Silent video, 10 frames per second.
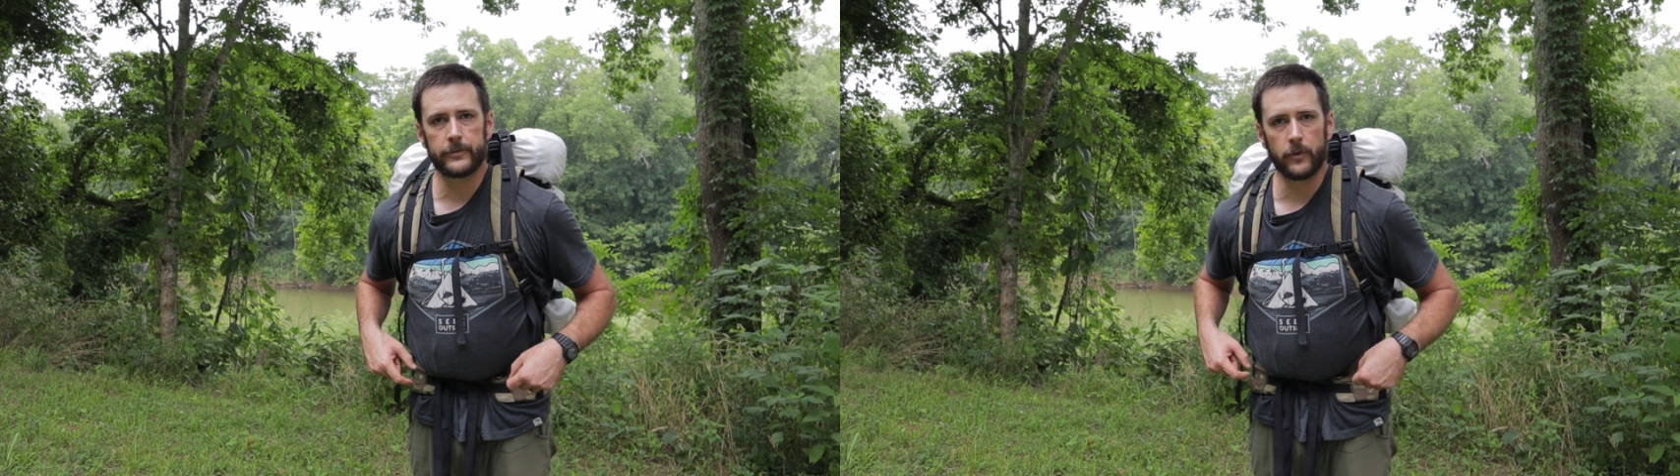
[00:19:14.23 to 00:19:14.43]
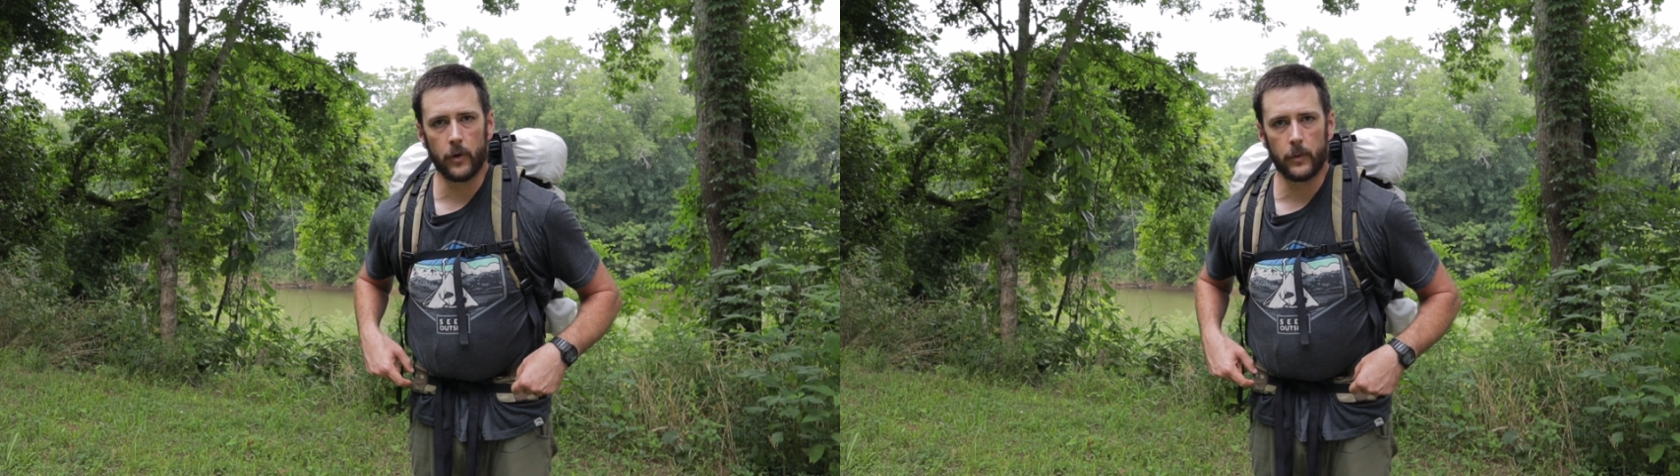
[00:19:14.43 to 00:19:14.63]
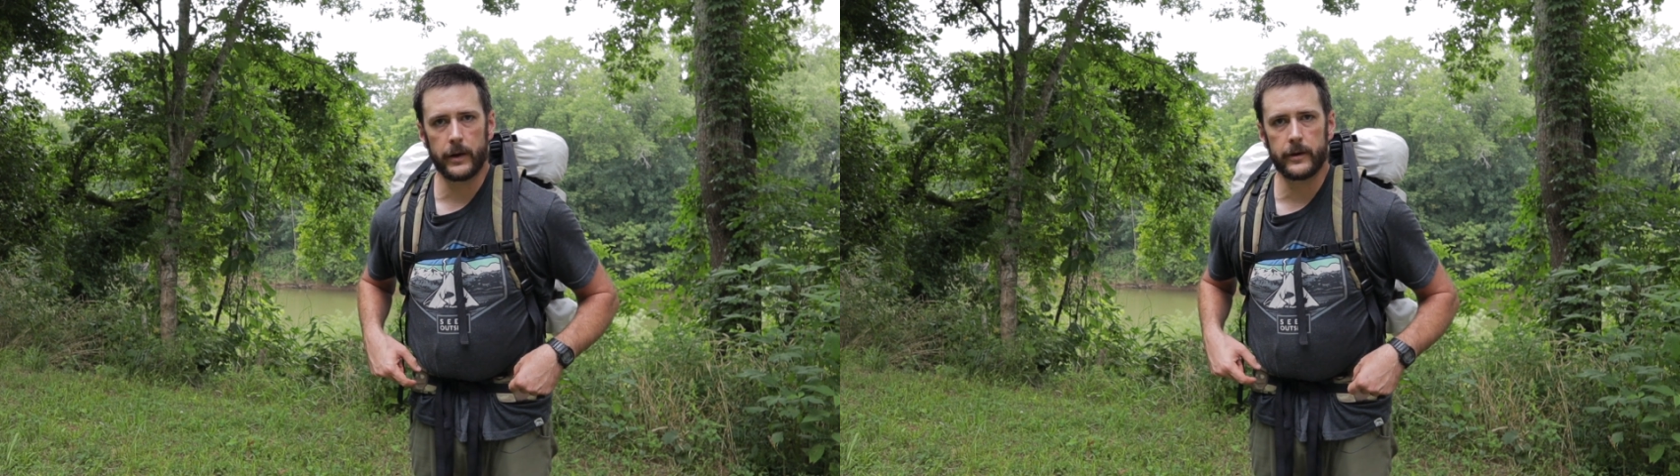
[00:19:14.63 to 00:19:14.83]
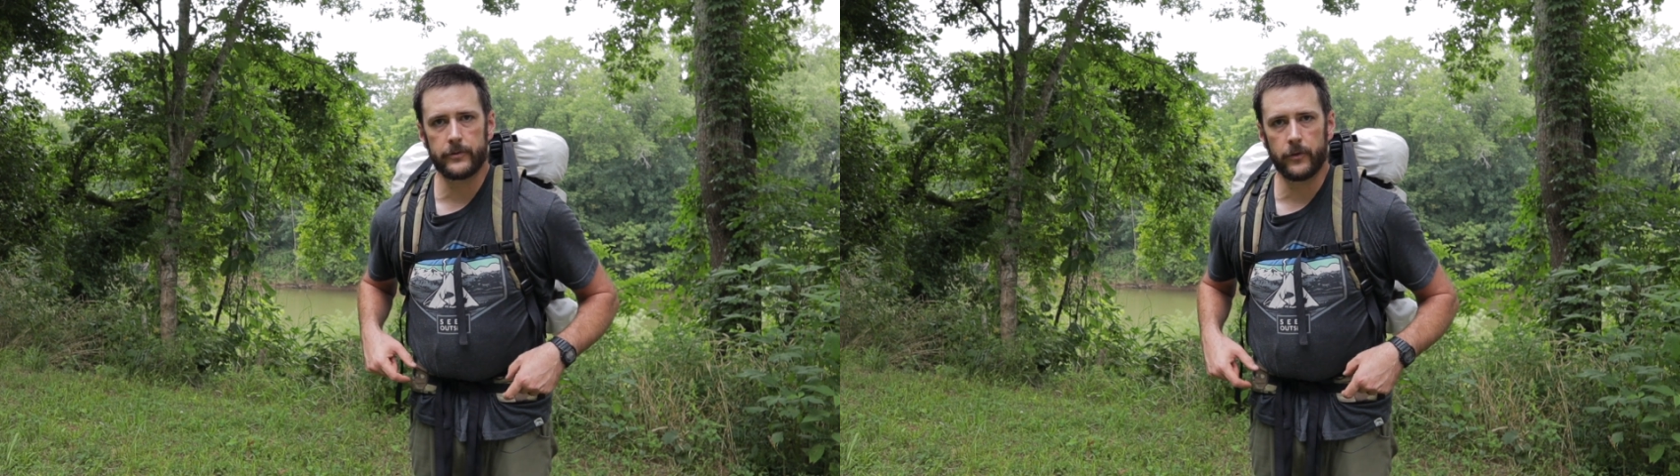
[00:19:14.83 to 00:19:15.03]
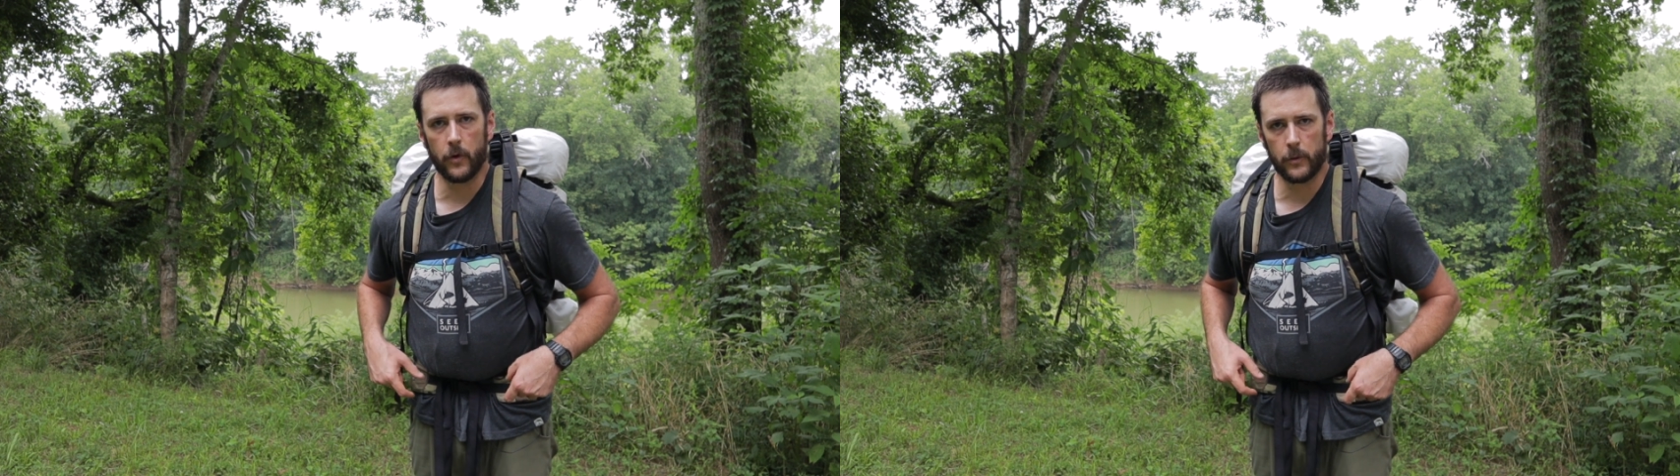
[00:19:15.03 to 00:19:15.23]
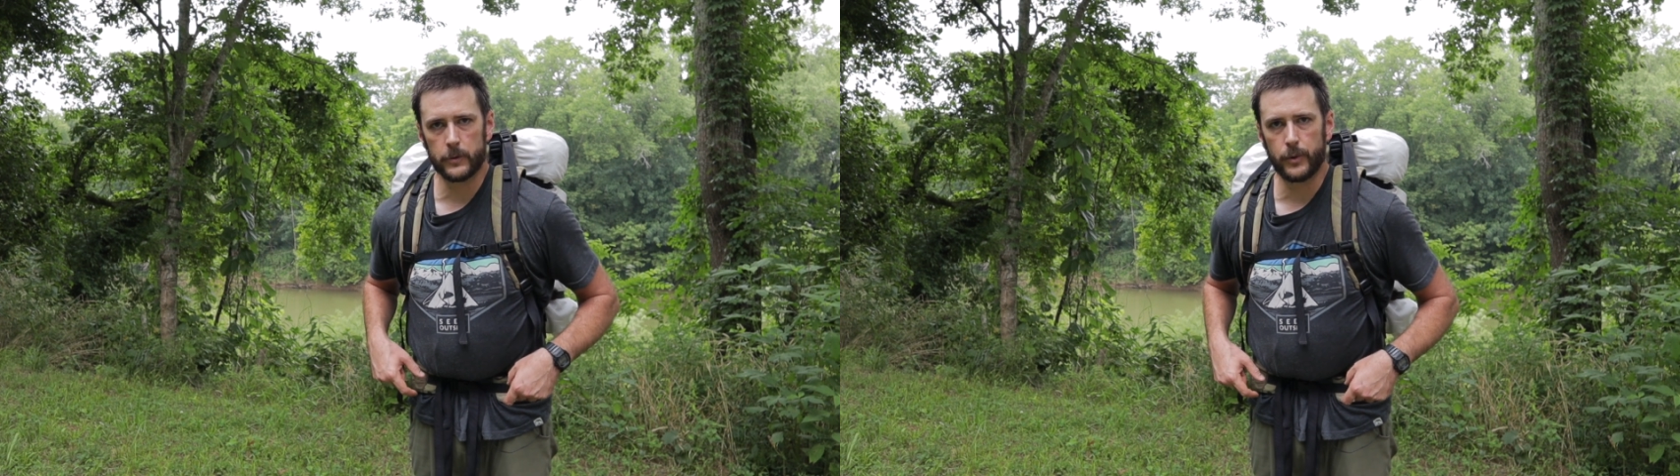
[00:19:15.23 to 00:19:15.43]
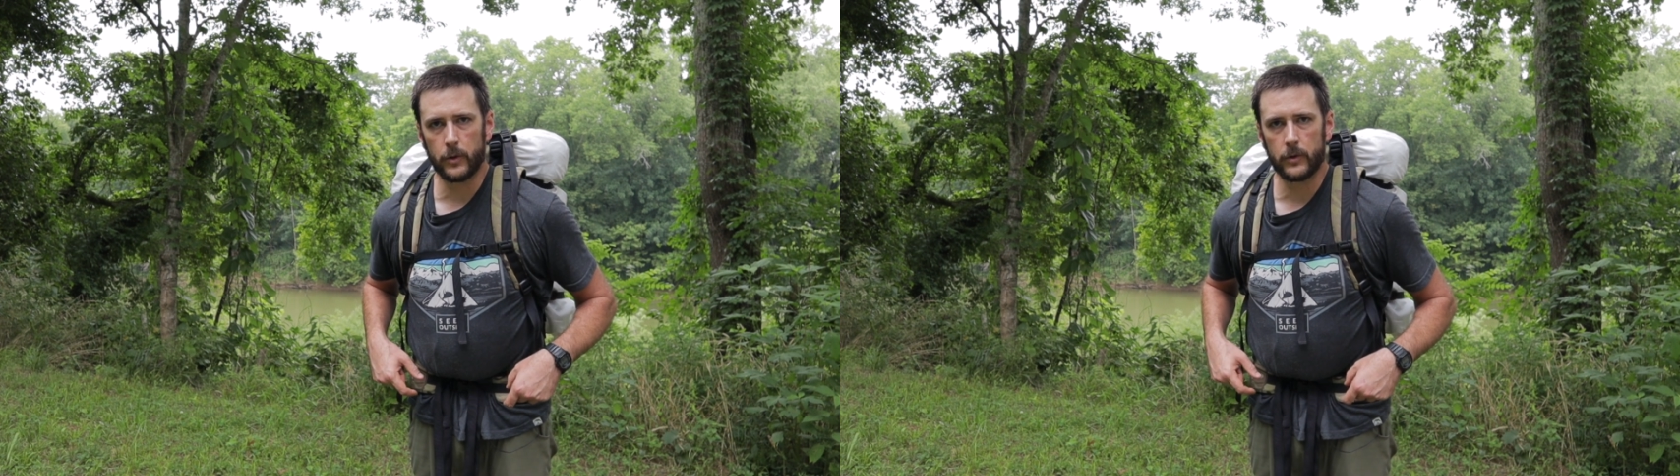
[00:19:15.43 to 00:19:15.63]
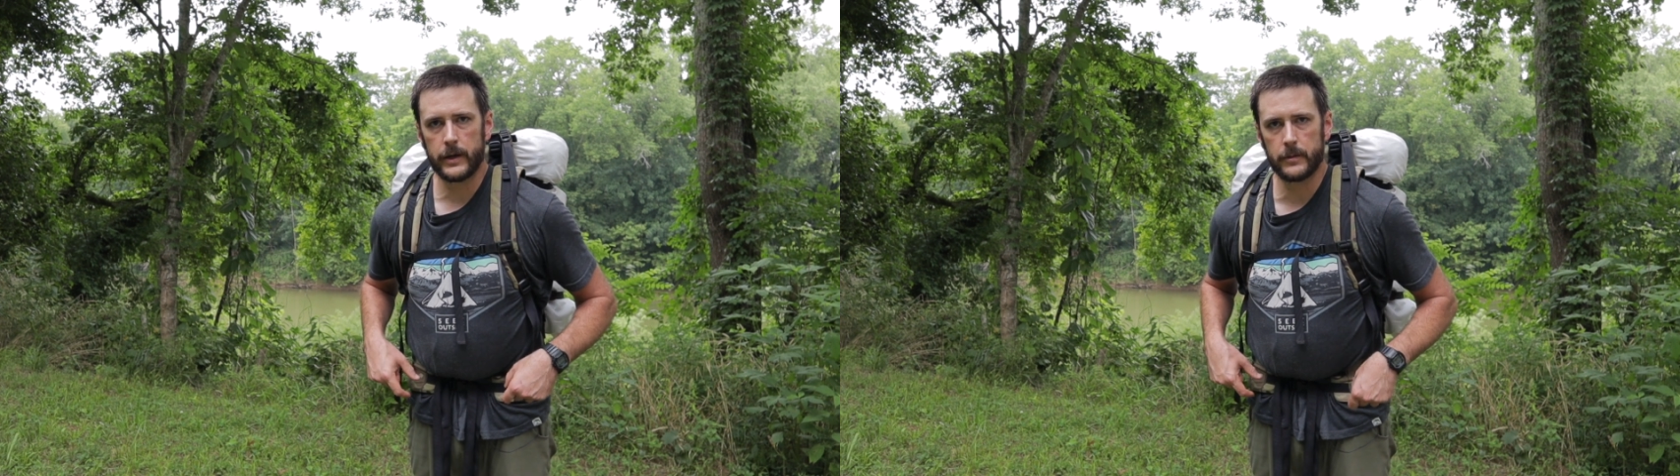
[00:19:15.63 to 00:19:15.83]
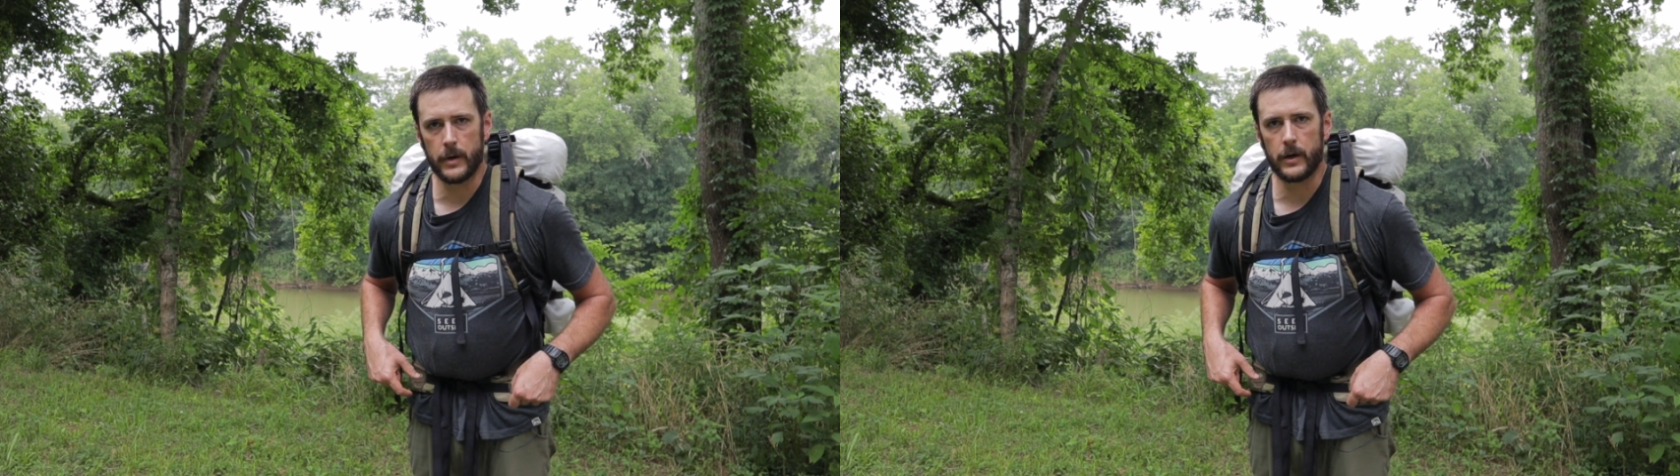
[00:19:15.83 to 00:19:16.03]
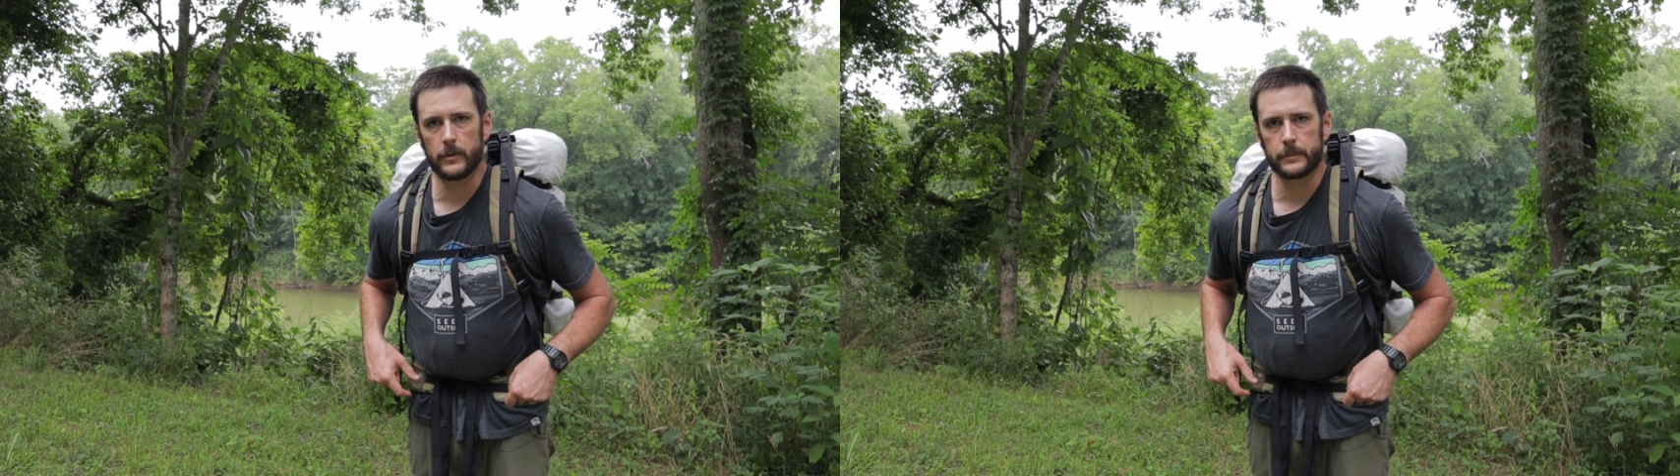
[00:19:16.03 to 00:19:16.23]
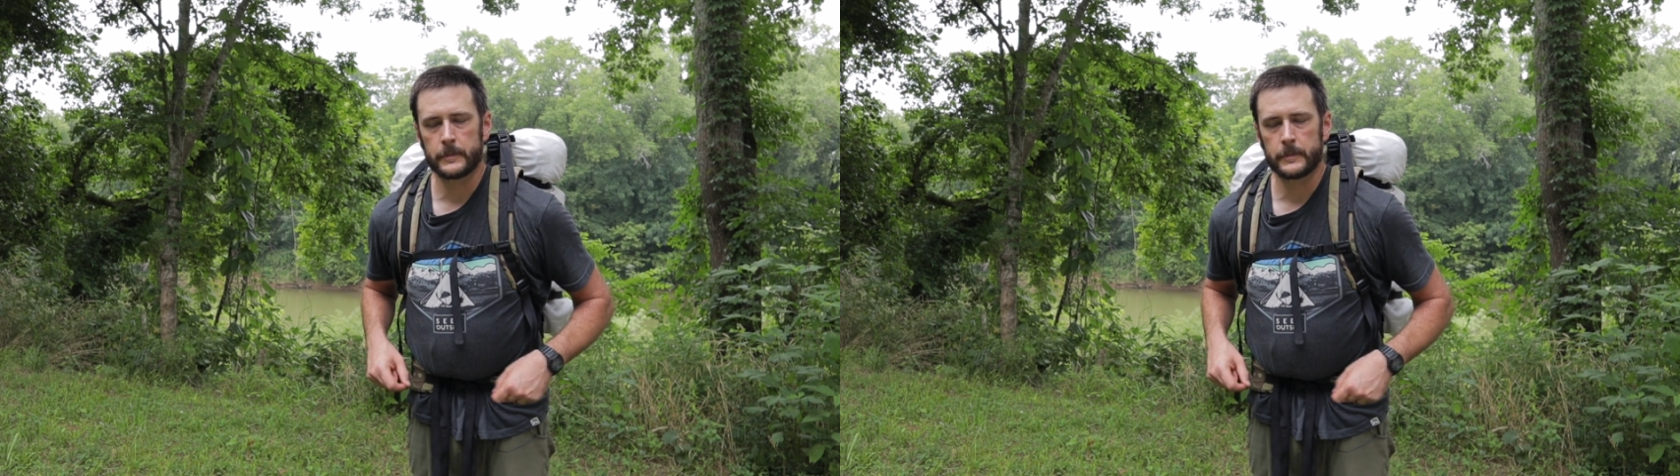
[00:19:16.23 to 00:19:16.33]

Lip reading: 4-way forward pull hip belt.